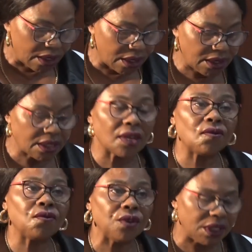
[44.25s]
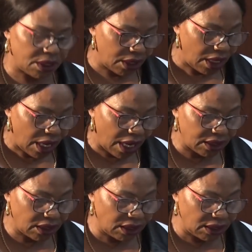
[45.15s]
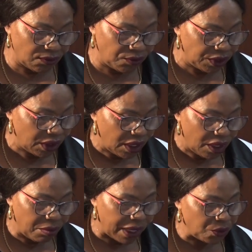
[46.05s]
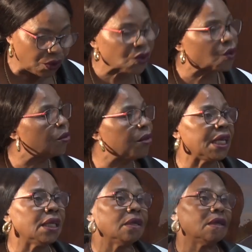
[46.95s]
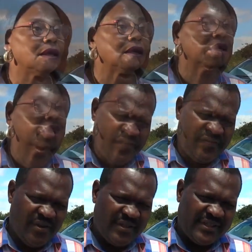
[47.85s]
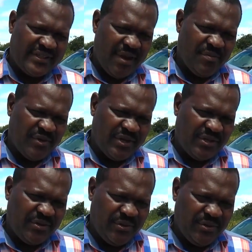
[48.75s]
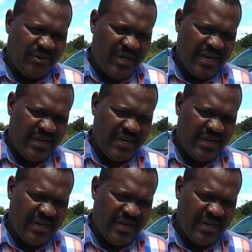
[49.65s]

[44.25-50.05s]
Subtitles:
This is a feat achieved by not so many. We have lost somebody who